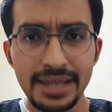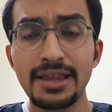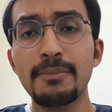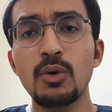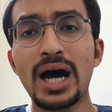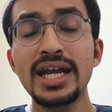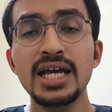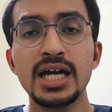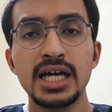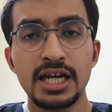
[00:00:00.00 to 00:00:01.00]
Number
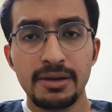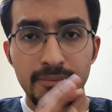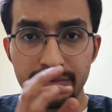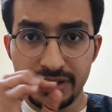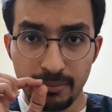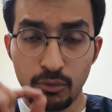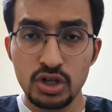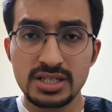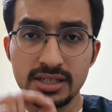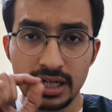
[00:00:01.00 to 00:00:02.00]
one, the
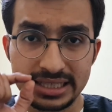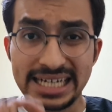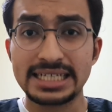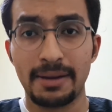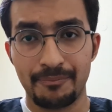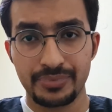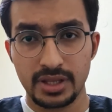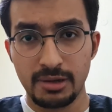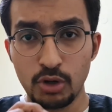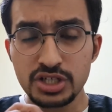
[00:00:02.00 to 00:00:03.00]
most, the dictum,
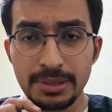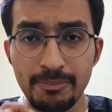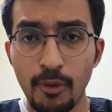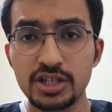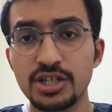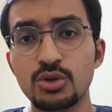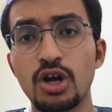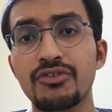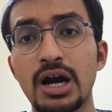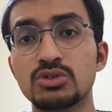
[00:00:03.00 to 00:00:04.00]
the most important
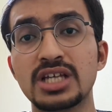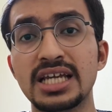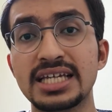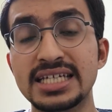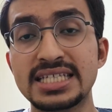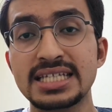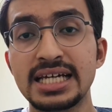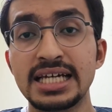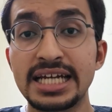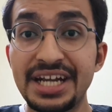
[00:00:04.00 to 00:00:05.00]
rule of counseling
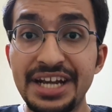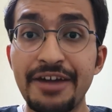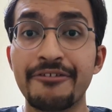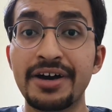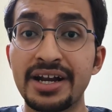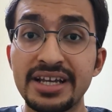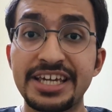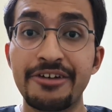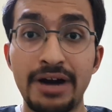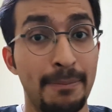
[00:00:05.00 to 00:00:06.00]
is never
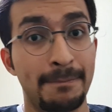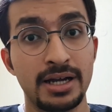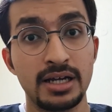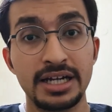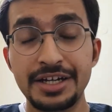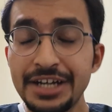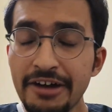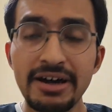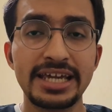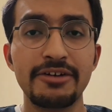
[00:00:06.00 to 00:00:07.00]
give up.
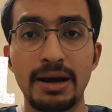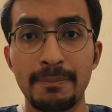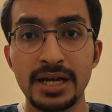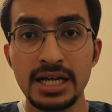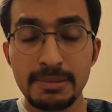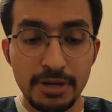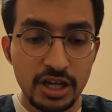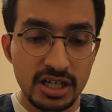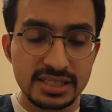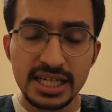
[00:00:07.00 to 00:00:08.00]
Never give up
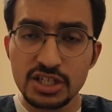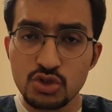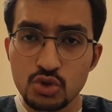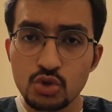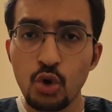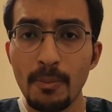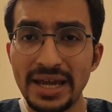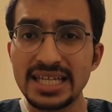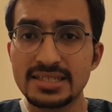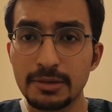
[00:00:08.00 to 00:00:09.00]
because there are so
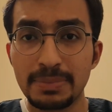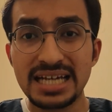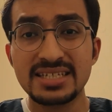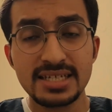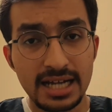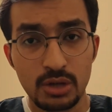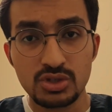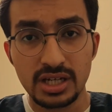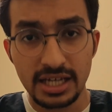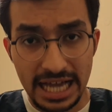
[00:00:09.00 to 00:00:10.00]
many surprises in
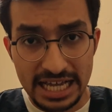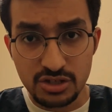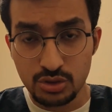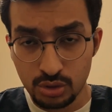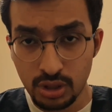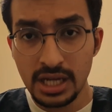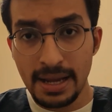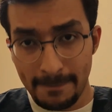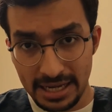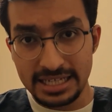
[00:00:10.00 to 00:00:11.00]
counseling as you
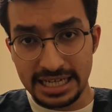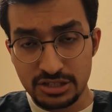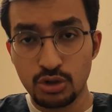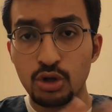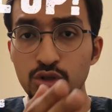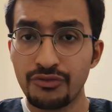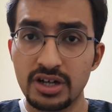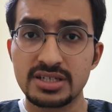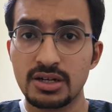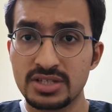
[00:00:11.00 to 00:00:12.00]
as, as you go through
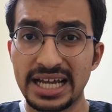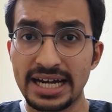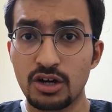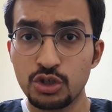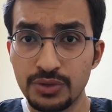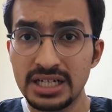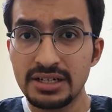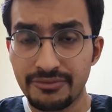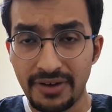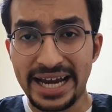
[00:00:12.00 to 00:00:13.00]
first round second round you
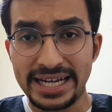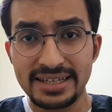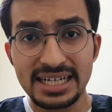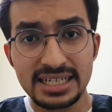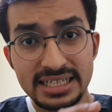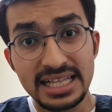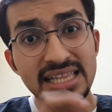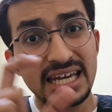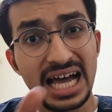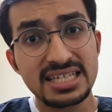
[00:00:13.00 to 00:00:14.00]
will find that till
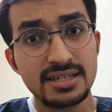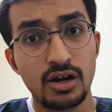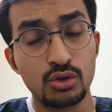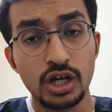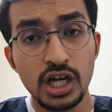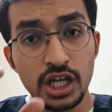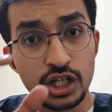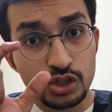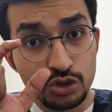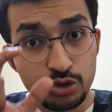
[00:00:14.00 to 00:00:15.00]
the last round
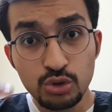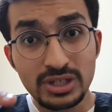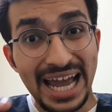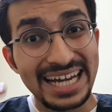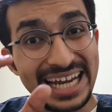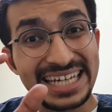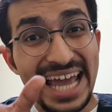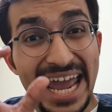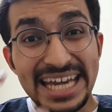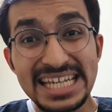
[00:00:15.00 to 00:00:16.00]
you can
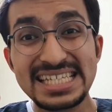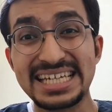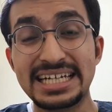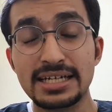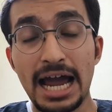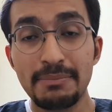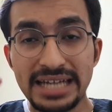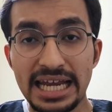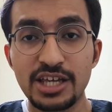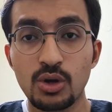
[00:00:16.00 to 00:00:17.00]
get any seat
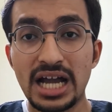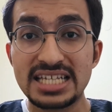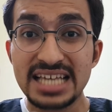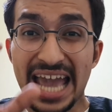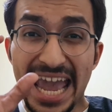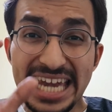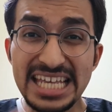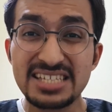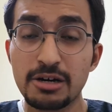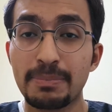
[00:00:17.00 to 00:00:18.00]
i'm telling you guys
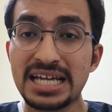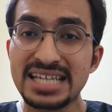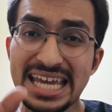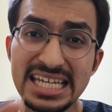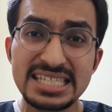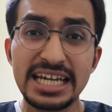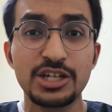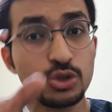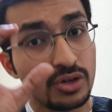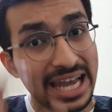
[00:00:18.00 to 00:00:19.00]
any surprise any
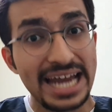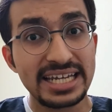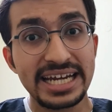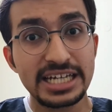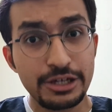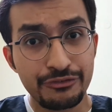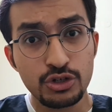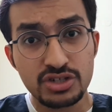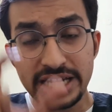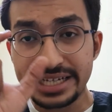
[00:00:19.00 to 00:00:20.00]
seat you can get if
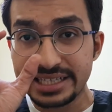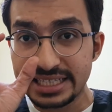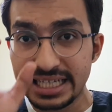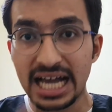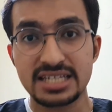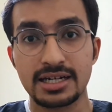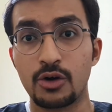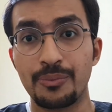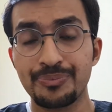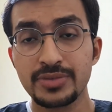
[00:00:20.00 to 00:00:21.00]
you stay till the last
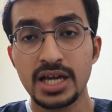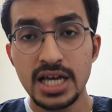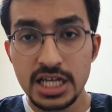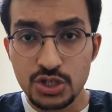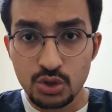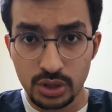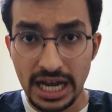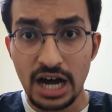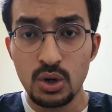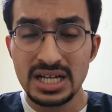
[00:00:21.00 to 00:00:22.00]
round so
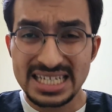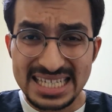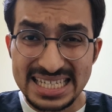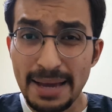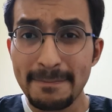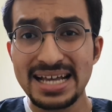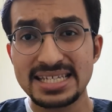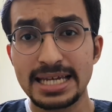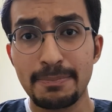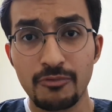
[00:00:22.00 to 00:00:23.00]
now step by
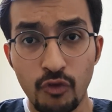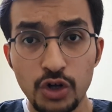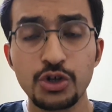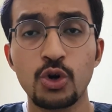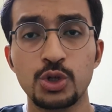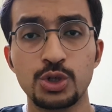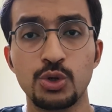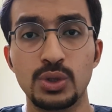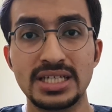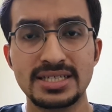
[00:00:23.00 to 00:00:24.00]
step what you're going to
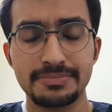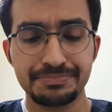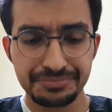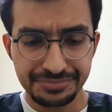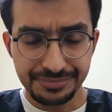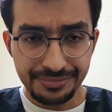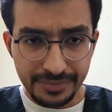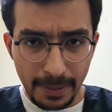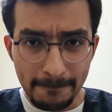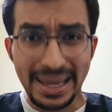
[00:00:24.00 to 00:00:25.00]
do is
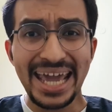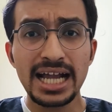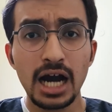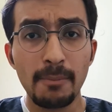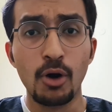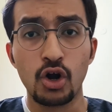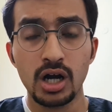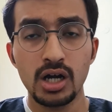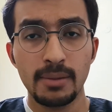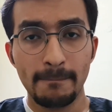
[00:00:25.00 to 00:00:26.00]
make a
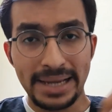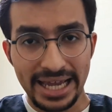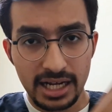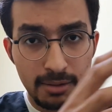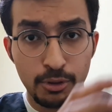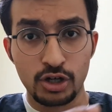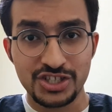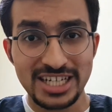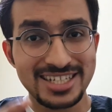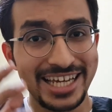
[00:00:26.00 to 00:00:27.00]
book make a
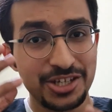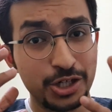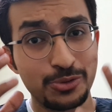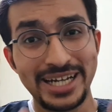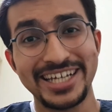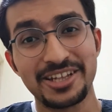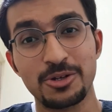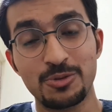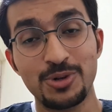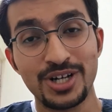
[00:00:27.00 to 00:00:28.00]
book just like your
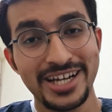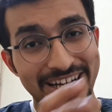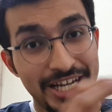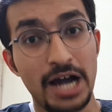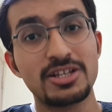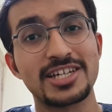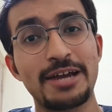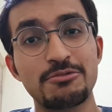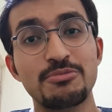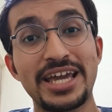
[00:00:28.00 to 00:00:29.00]
20th notebook now it's
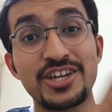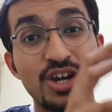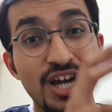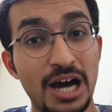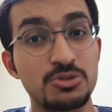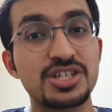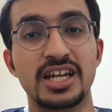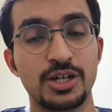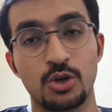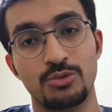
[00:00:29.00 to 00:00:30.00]
time to make your
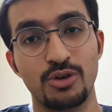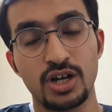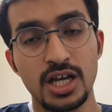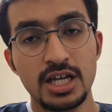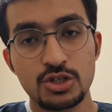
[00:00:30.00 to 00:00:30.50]
counseling notebook.